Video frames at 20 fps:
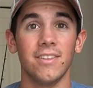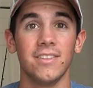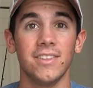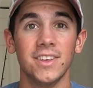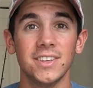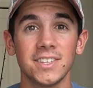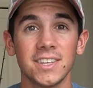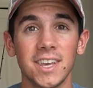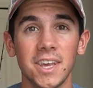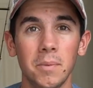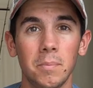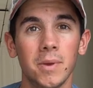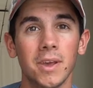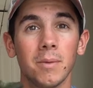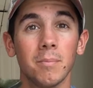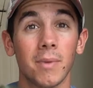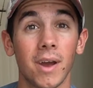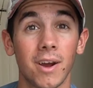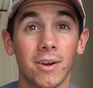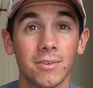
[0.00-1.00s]
This
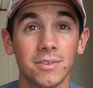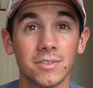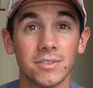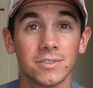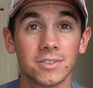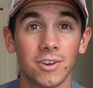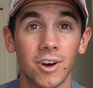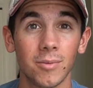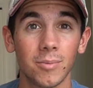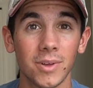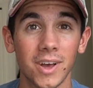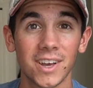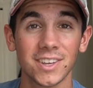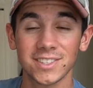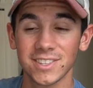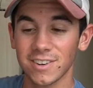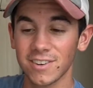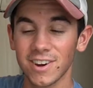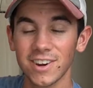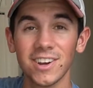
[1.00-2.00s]
heaping mound of soft
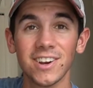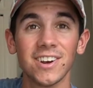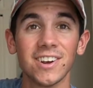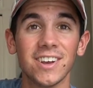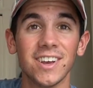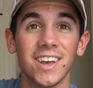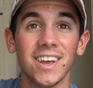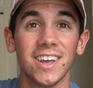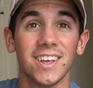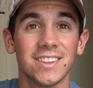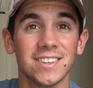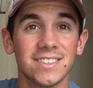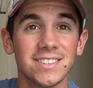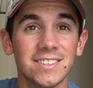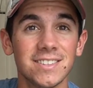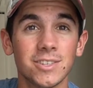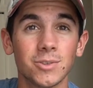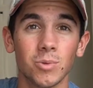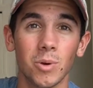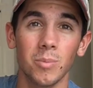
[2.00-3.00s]
plastic right here, this is
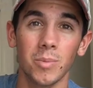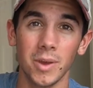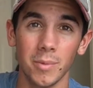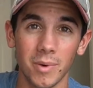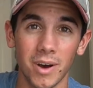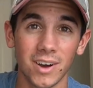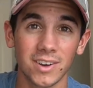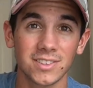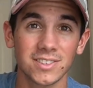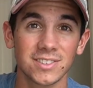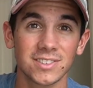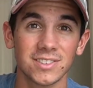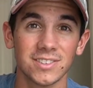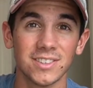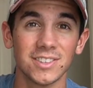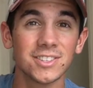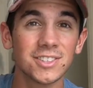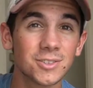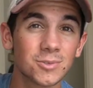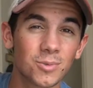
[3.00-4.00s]
the Swimbait box.
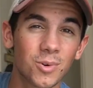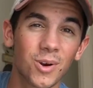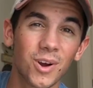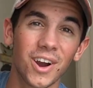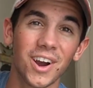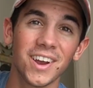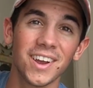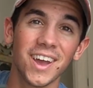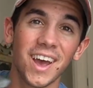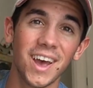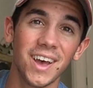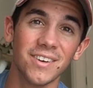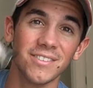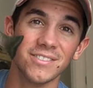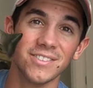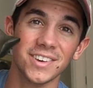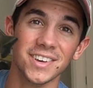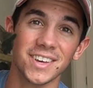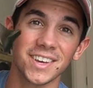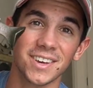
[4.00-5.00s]
This is where I
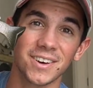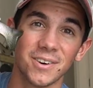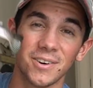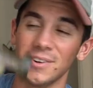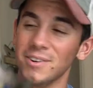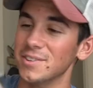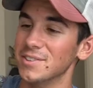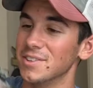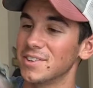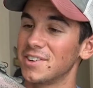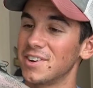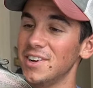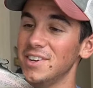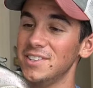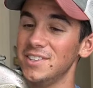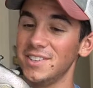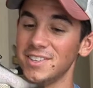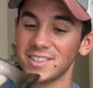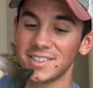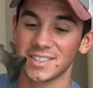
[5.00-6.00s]
have like all the
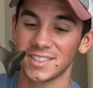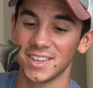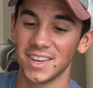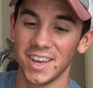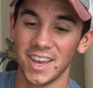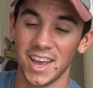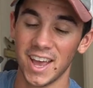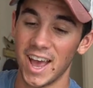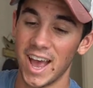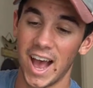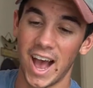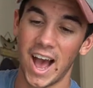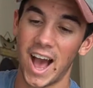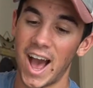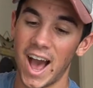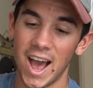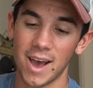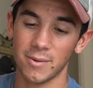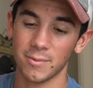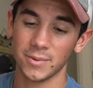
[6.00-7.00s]
craziest,
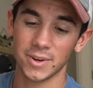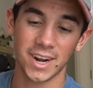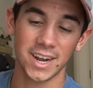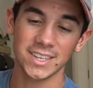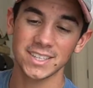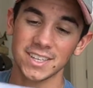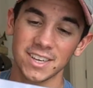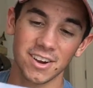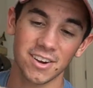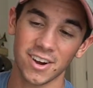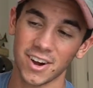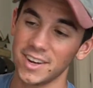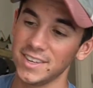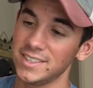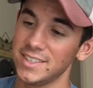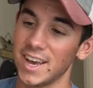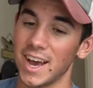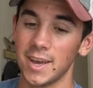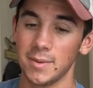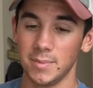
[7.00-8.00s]
when I say
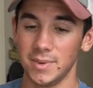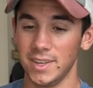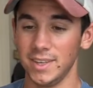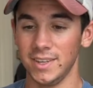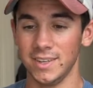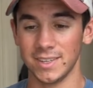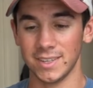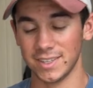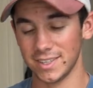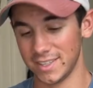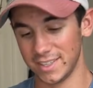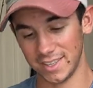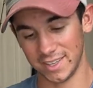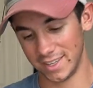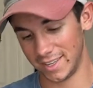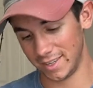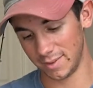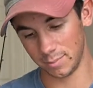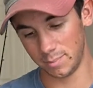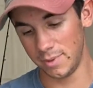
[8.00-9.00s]
crazy, I mean
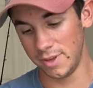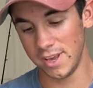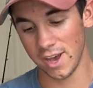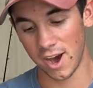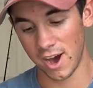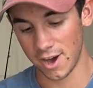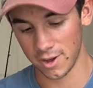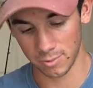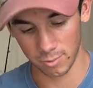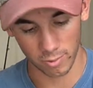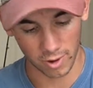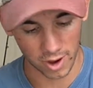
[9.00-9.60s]
beyond